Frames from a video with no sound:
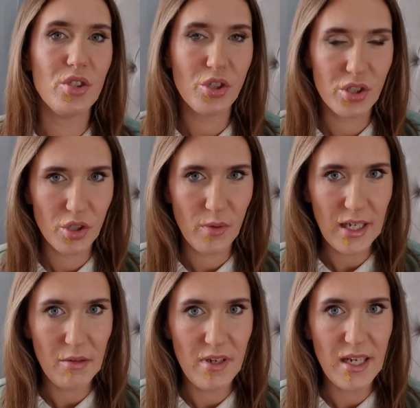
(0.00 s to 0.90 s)
just to
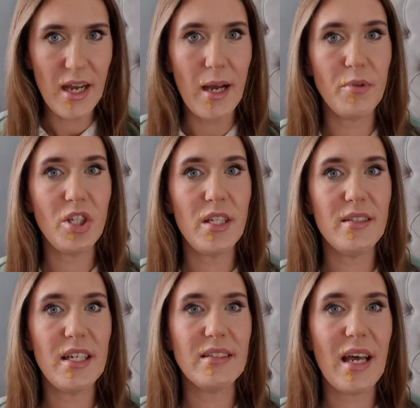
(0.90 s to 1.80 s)
quickly recap, she
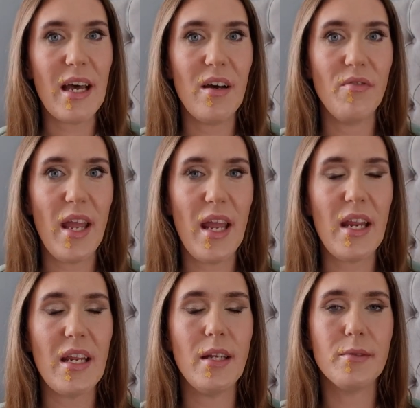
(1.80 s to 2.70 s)
did have
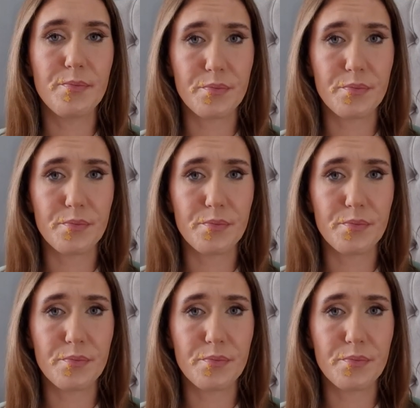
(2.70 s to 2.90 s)
a